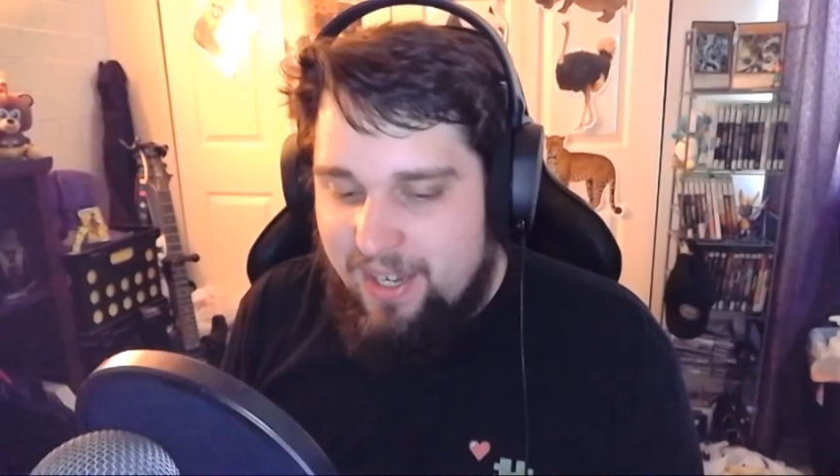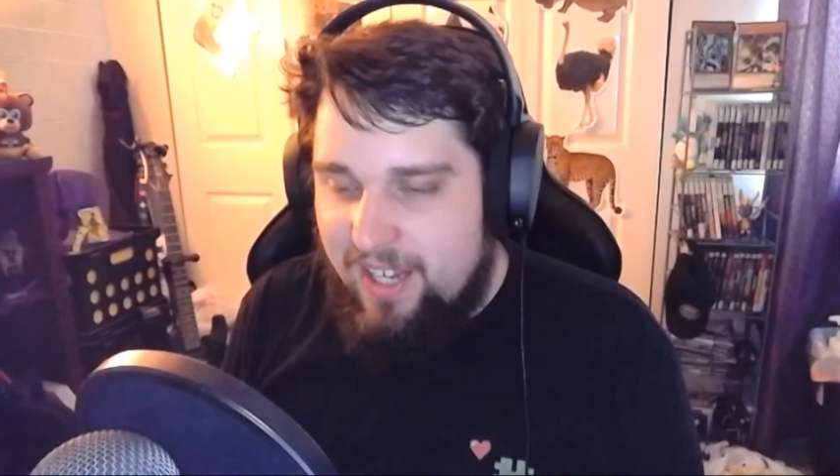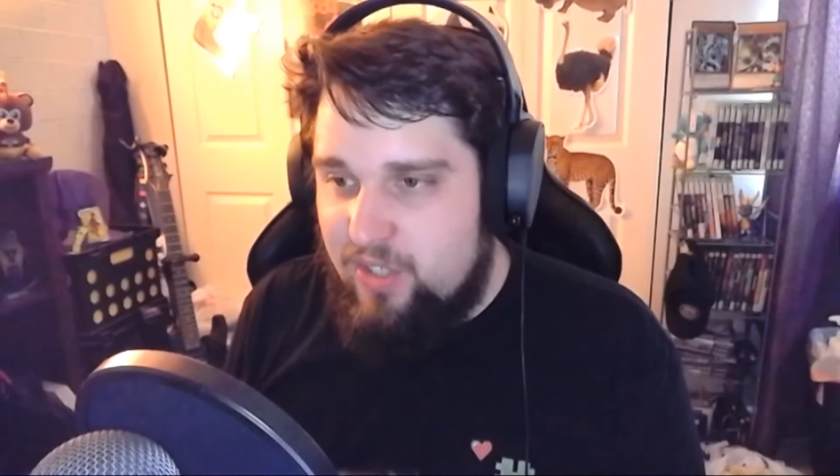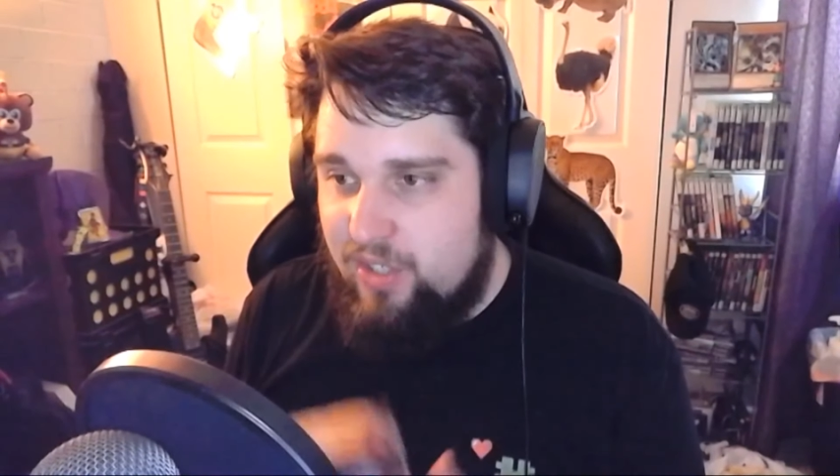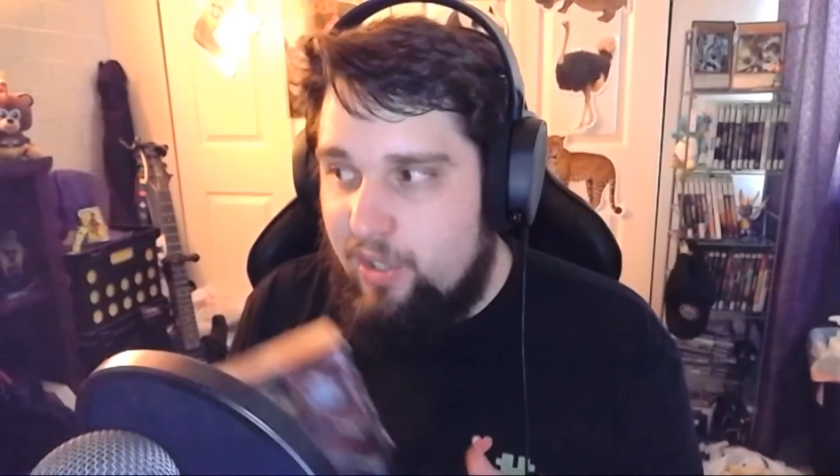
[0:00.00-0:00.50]

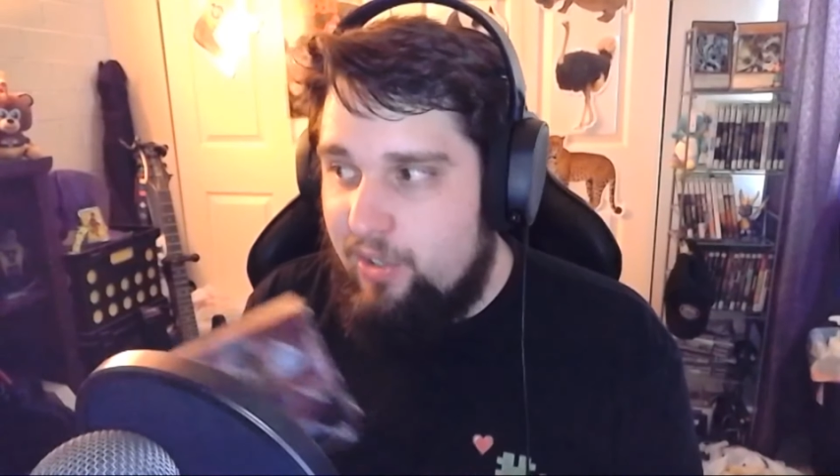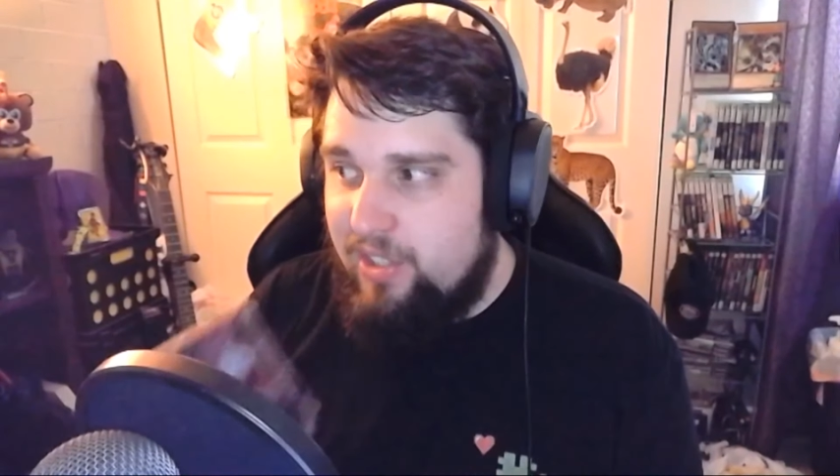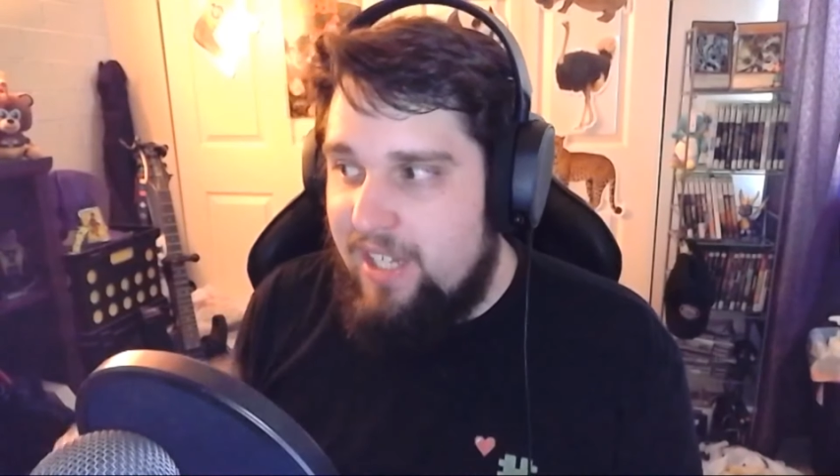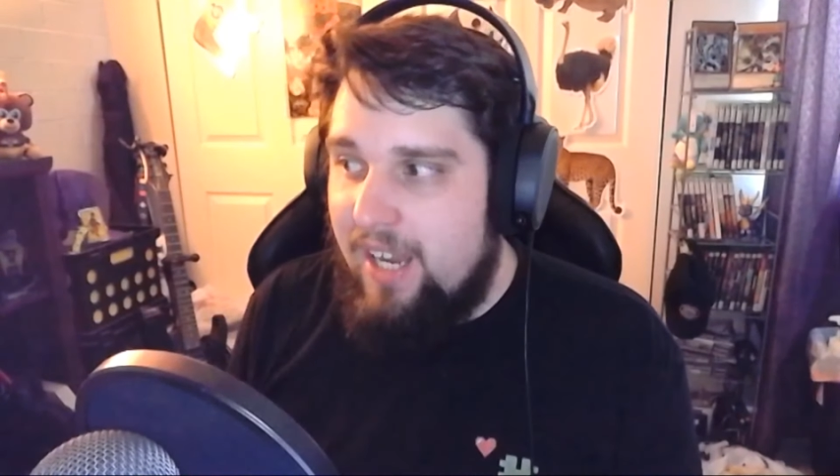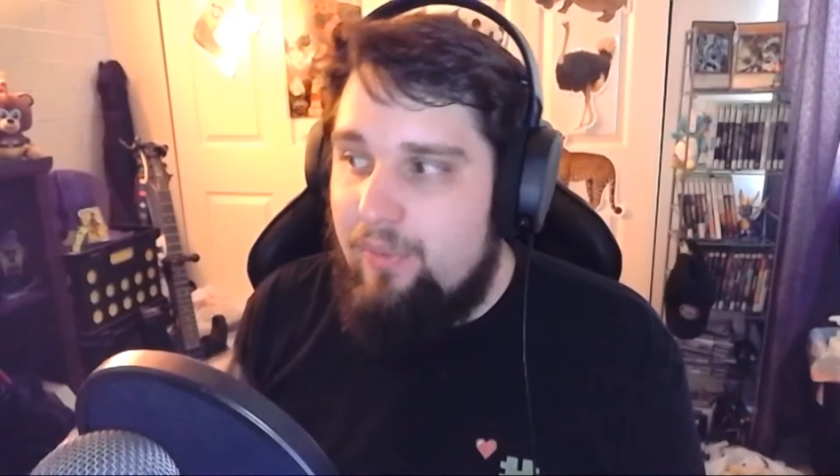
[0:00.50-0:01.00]
packs called
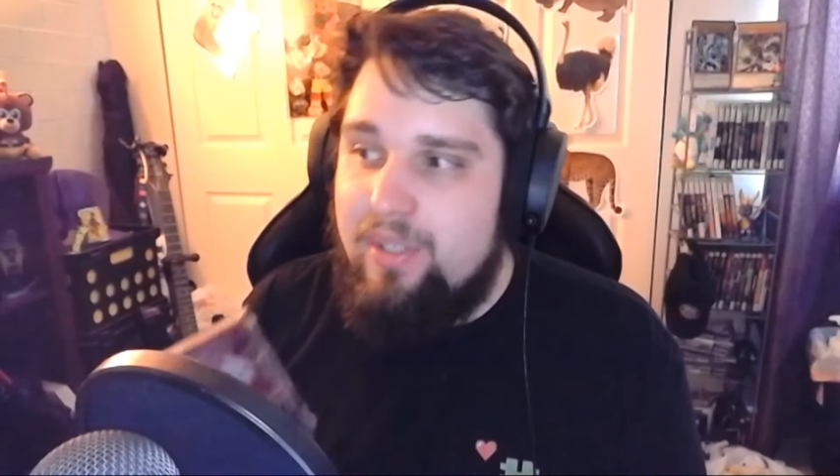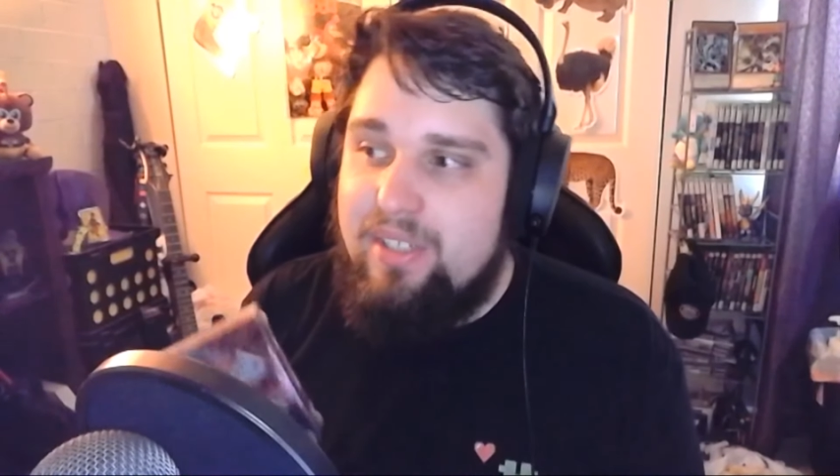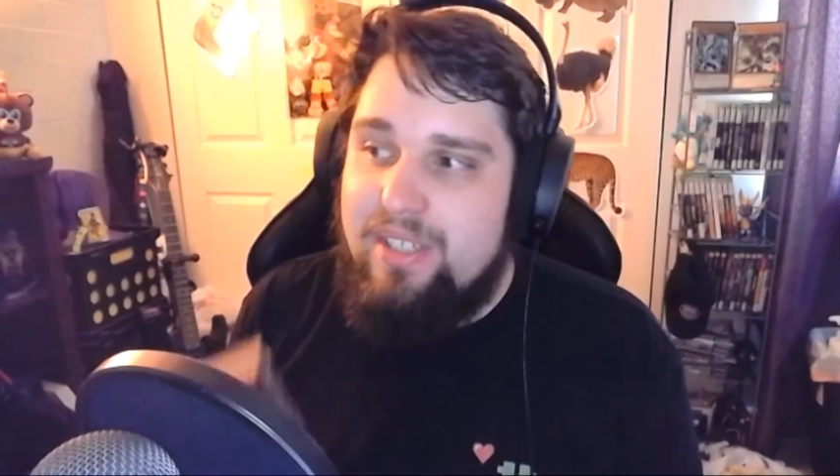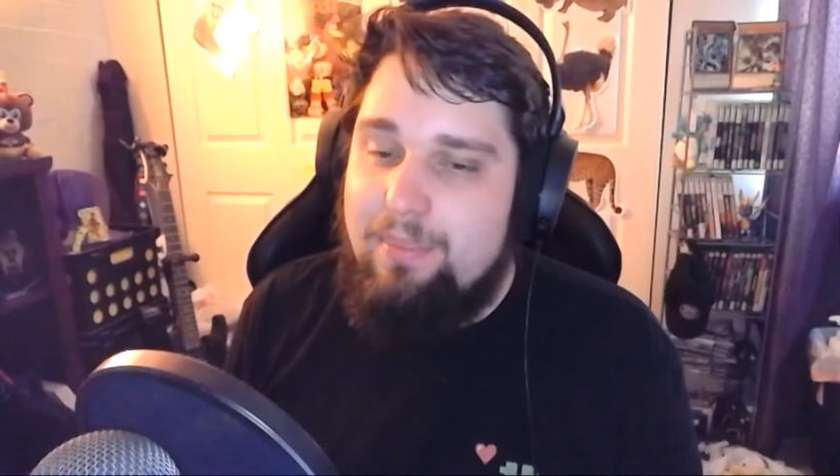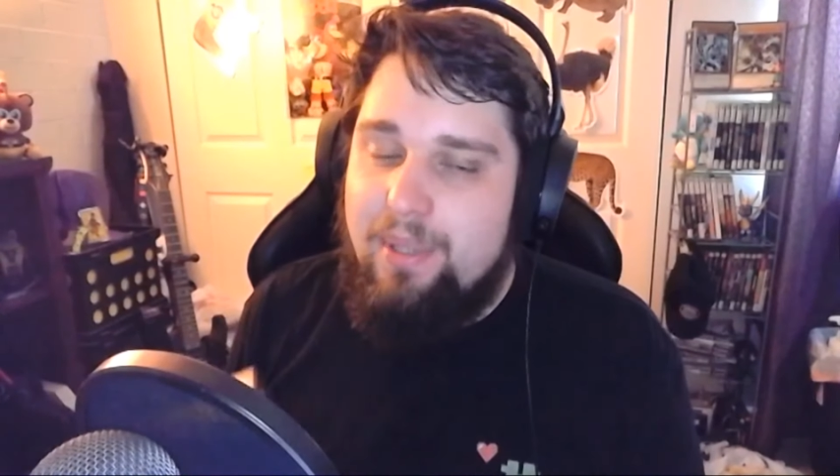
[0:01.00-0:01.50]
Attack from
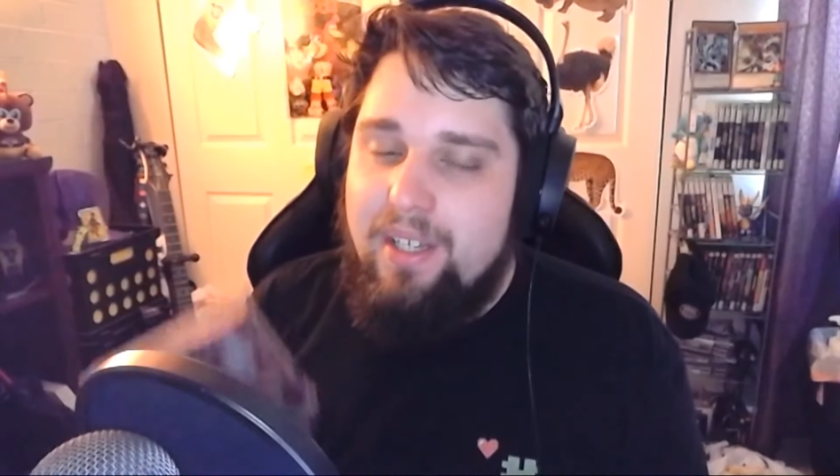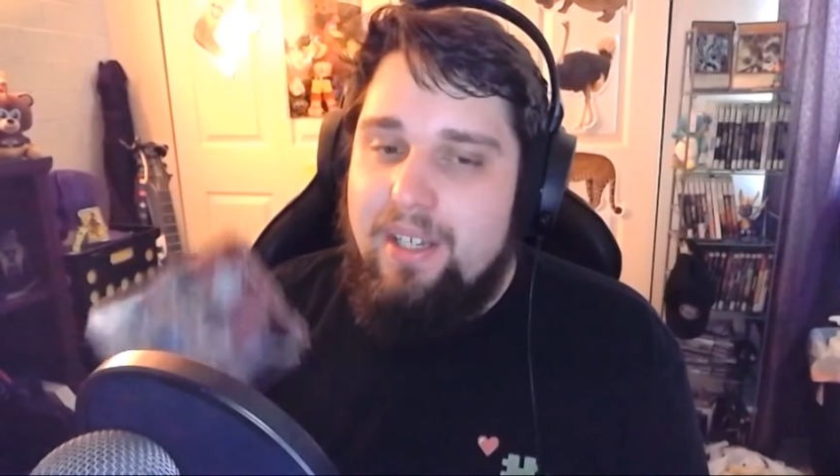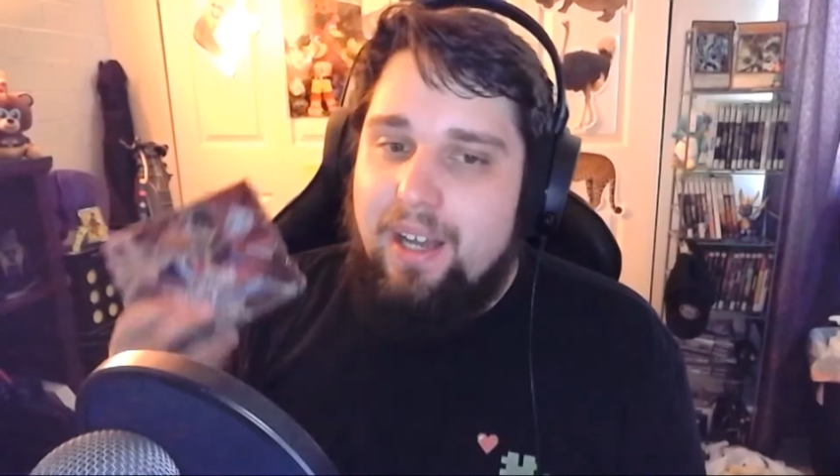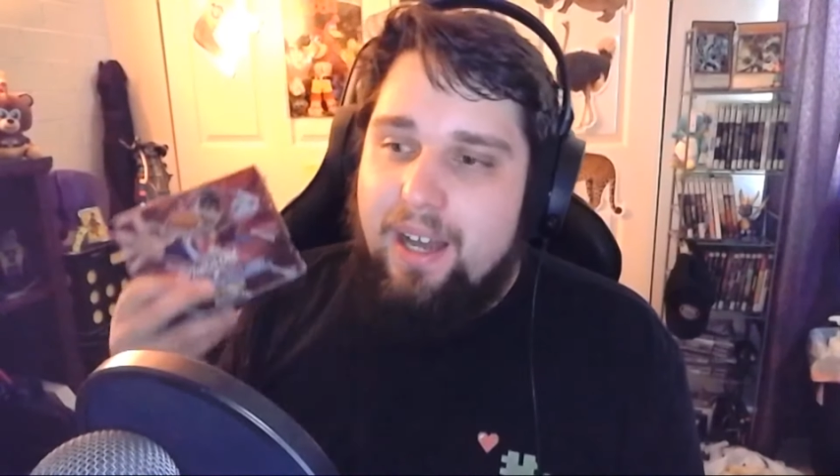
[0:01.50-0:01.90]
the Deep,